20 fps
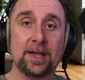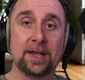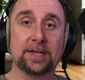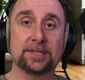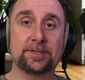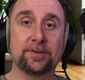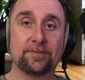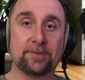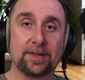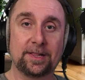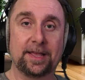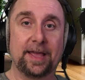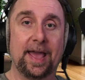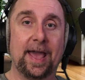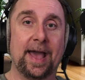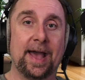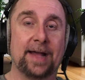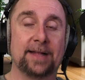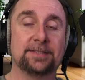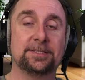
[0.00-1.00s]
because it really
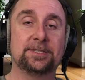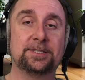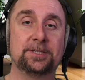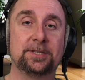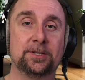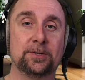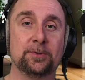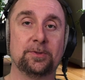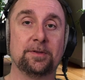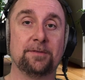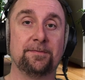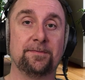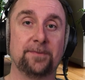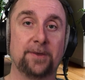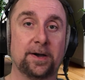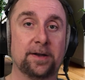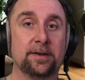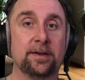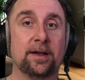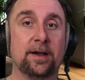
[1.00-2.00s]
adds to the
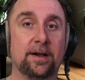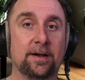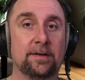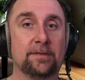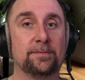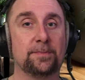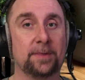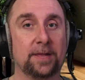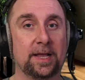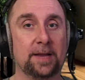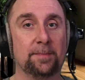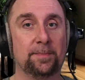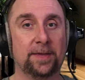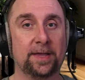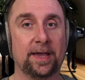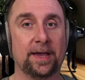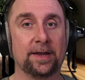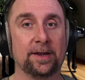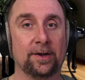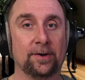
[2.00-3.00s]
fun of playing
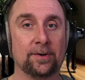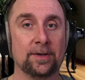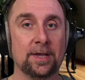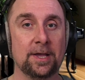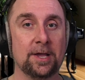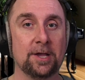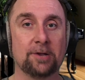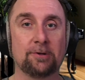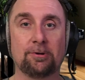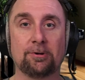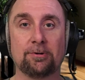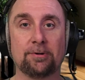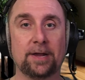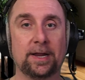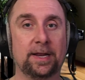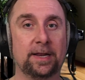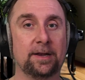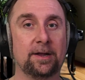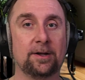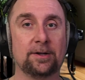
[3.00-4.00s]
piano,
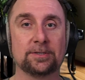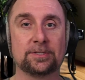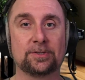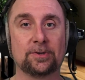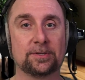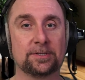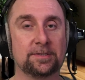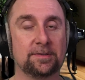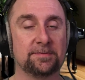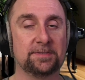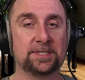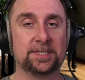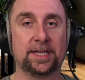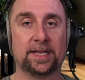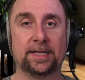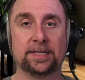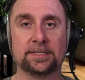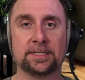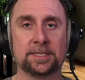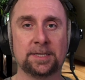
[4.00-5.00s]
creating all sorts of
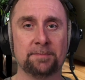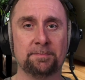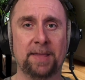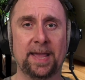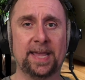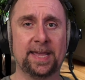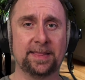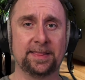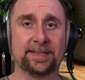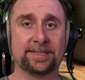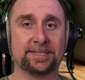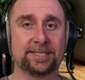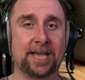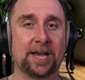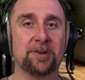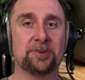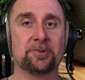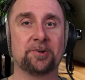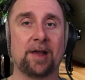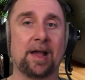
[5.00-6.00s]
scenes and making the
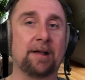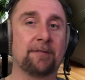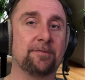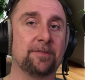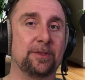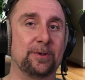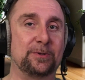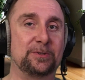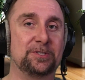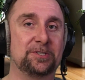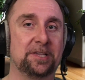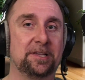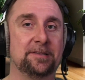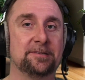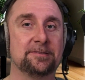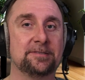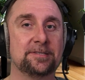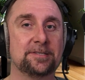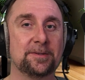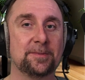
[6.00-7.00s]
soundtrack for those
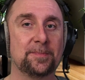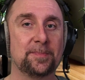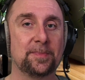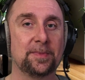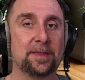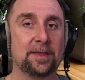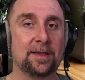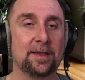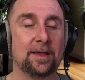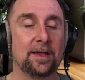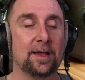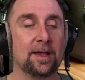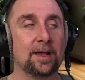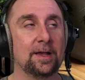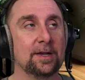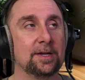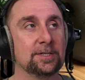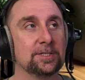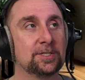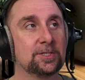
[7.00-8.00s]
scenes.
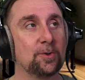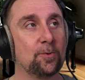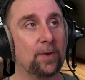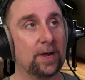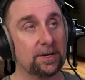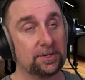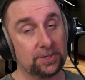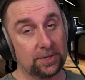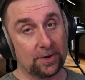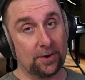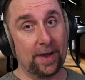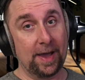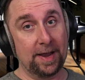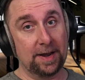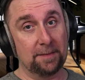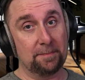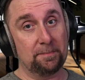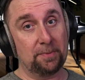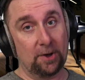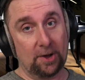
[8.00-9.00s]
So why don't you go ahead
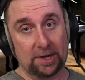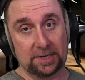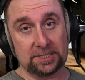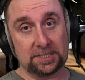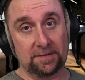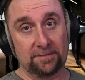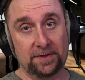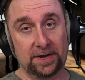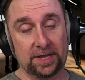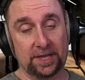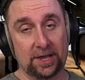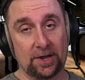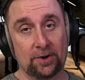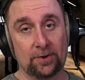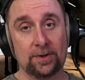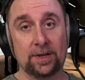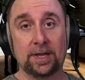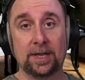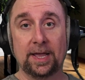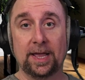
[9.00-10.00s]
and pause the
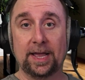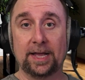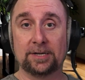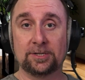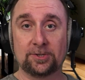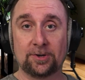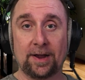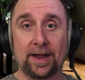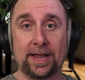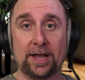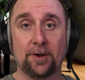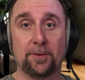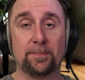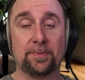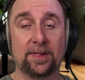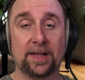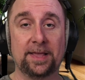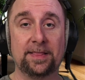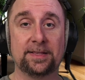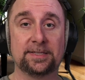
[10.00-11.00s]
video and try out
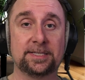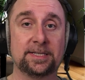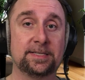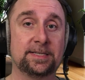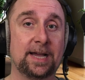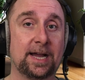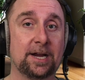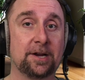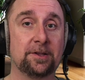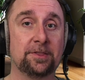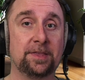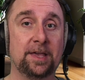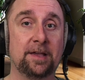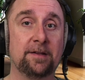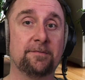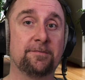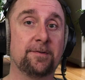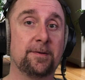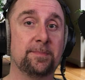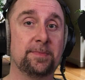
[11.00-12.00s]
playing this entire
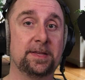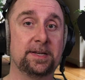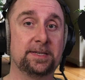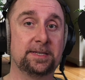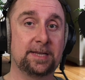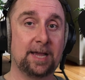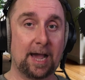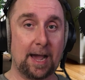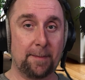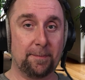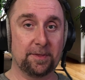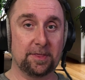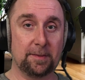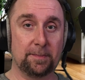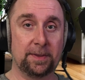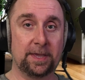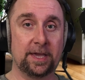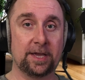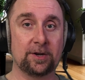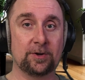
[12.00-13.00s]
thing from the top of the
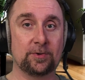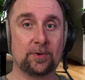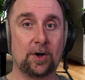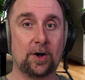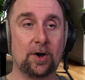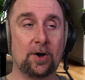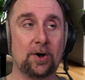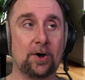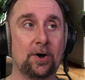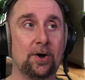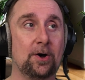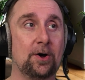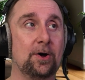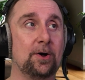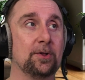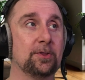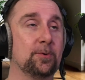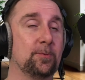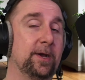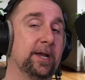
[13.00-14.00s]
piano
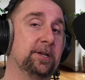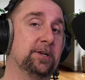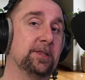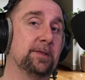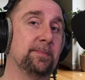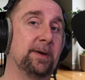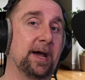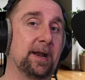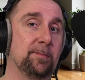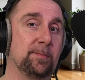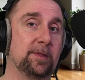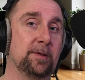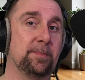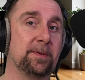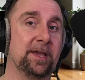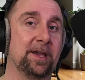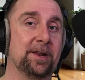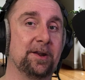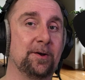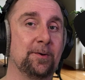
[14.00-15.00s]
all the way to the bottom of the
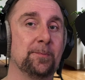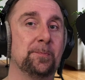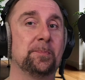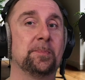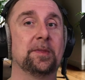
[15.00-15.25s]
piano,